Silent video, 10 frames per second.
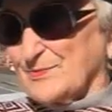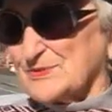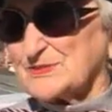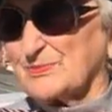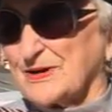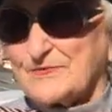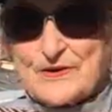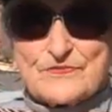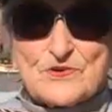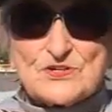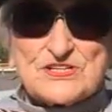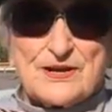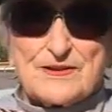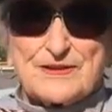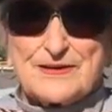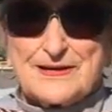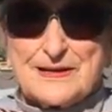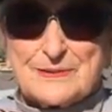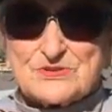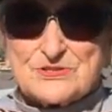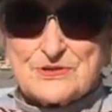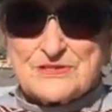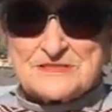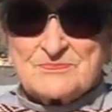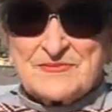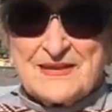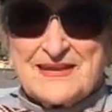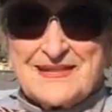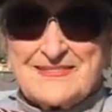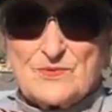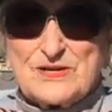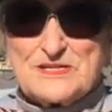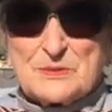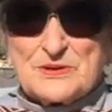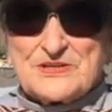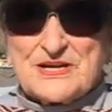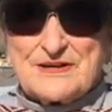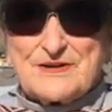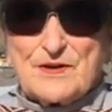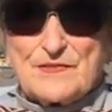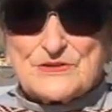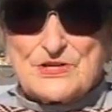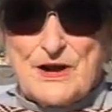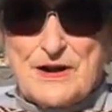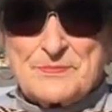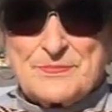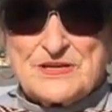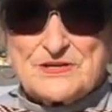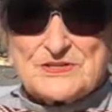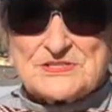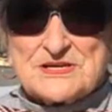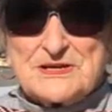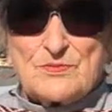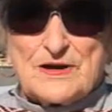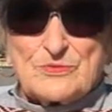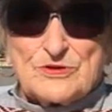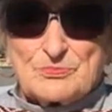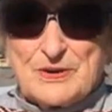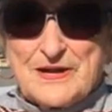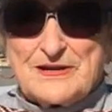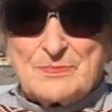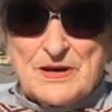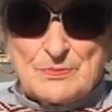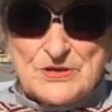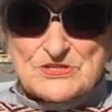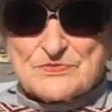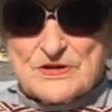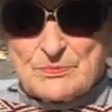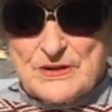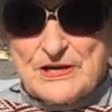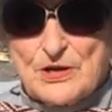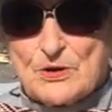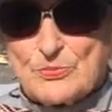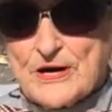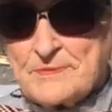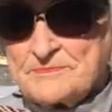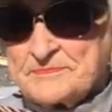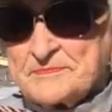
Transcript: that was one of our first Alan Cunningham stories. Then we double dated all the time because he went with Peggy, my best friend, Peggy Hobart.